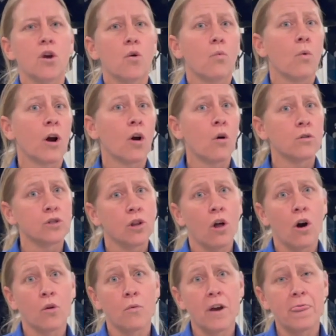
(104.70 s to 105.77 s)
What goes
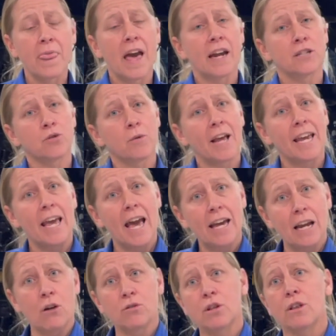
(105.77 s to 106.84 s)
along with that is when I head
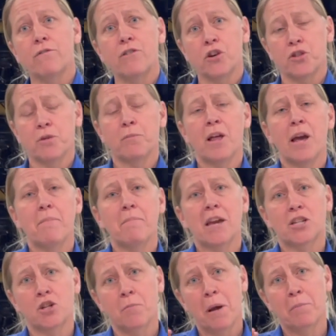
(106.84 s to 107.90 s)
out to the field to plant,
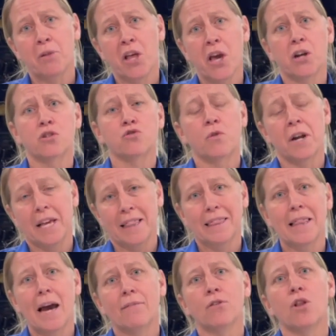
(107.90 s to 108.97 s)
make sure my planter is running
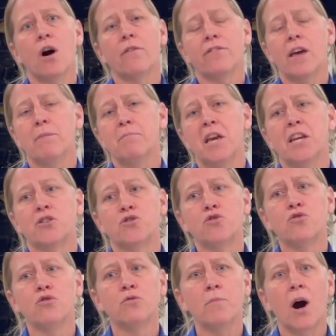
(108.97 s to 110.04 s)
level off that main
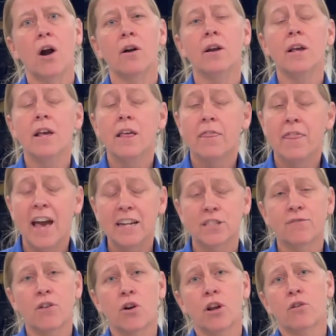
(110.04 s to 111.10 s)
toolbar. That's
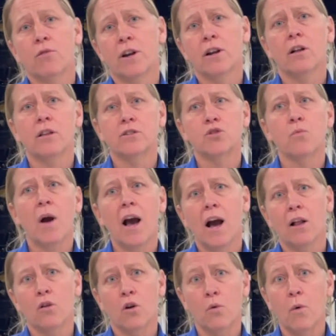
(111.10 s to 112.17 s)
very critical as
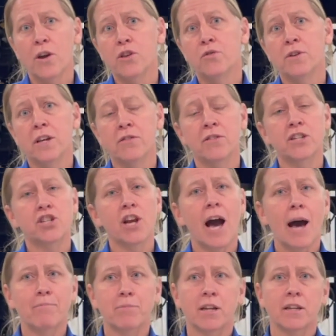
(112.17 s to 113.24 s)
well, or what you did in the
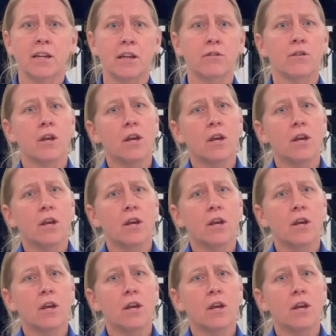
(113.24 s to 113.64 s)
shop could get